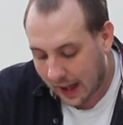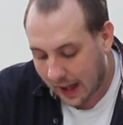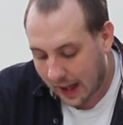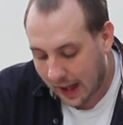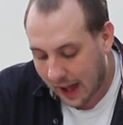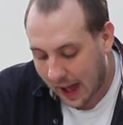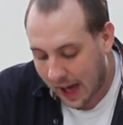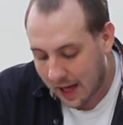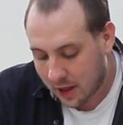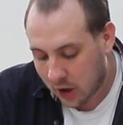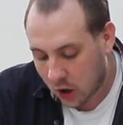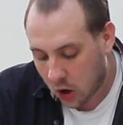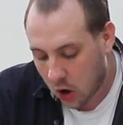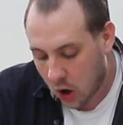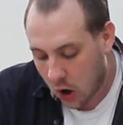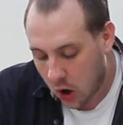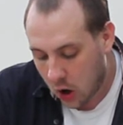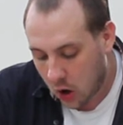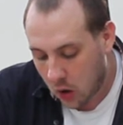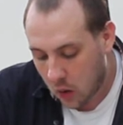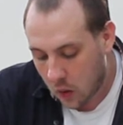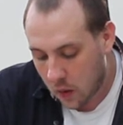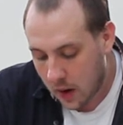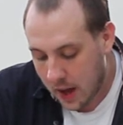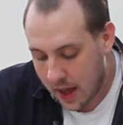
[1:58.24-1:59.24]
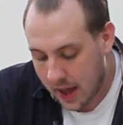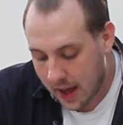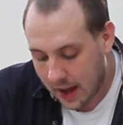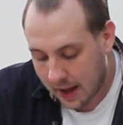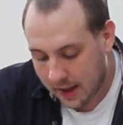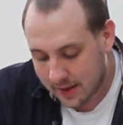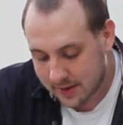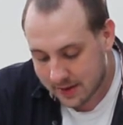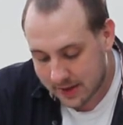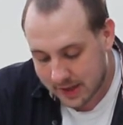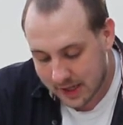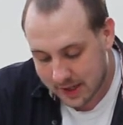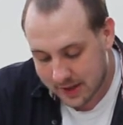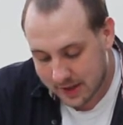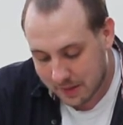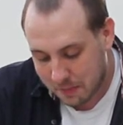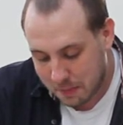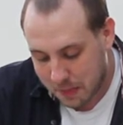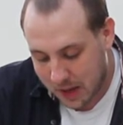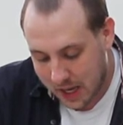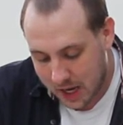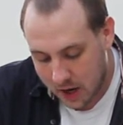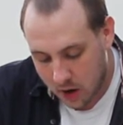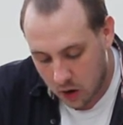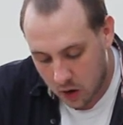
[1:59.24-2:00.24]
Callirhoe has
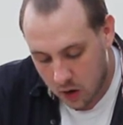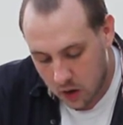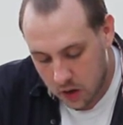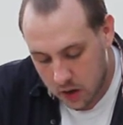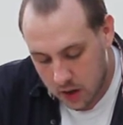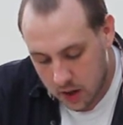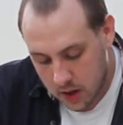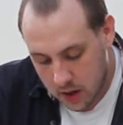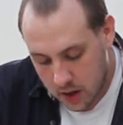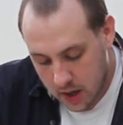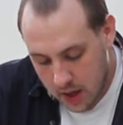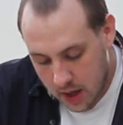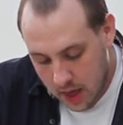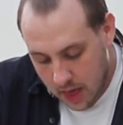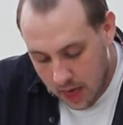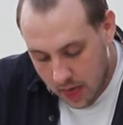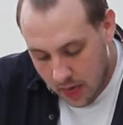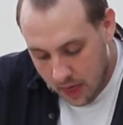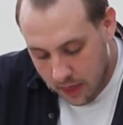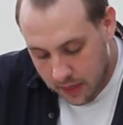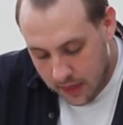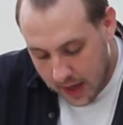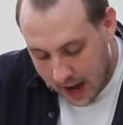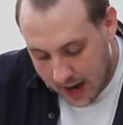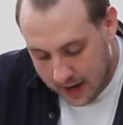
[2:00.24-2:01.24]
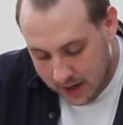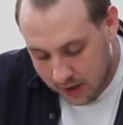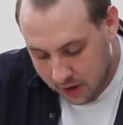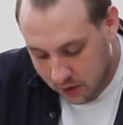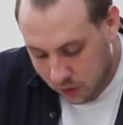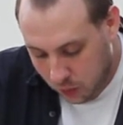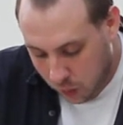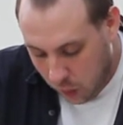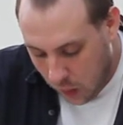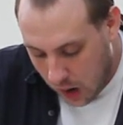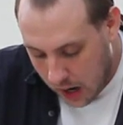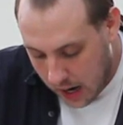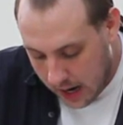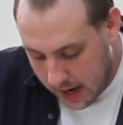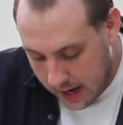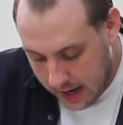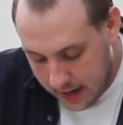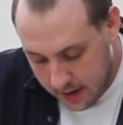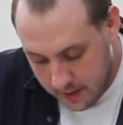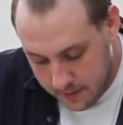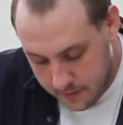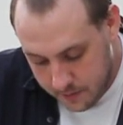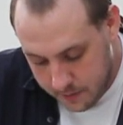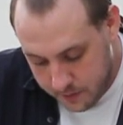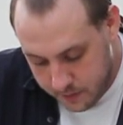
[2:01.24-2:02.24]
disappeared. That is why